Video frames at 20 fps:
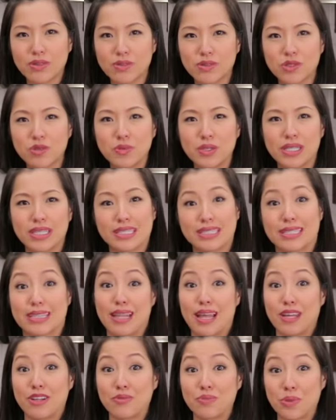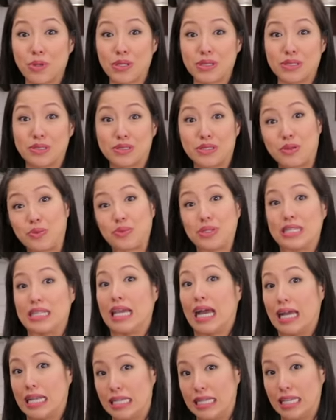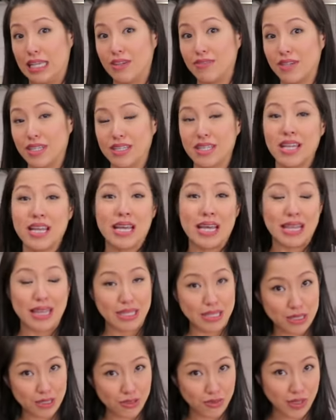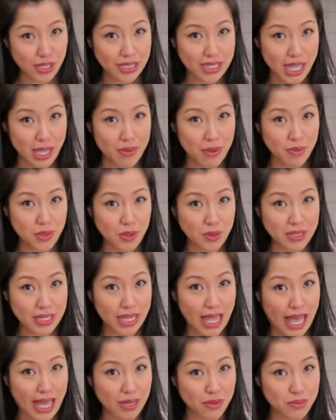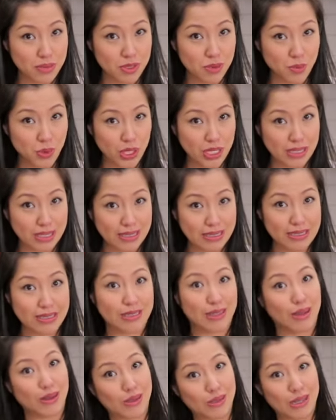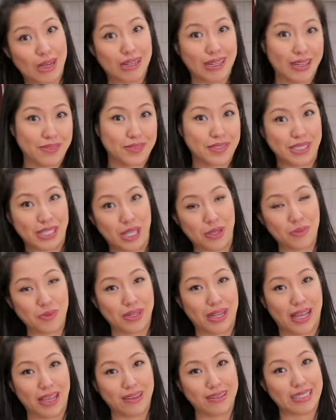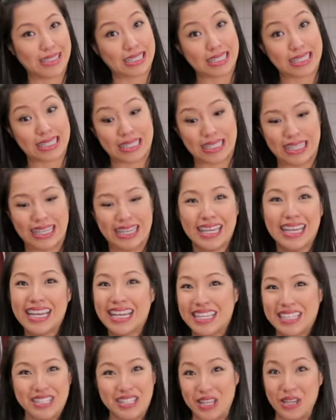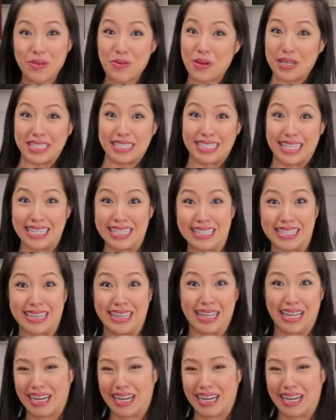through because a lot of broilers are really uneven. This is the first time I'm using Adam's broiler, so I'll have to keep an eye on it and see what it does in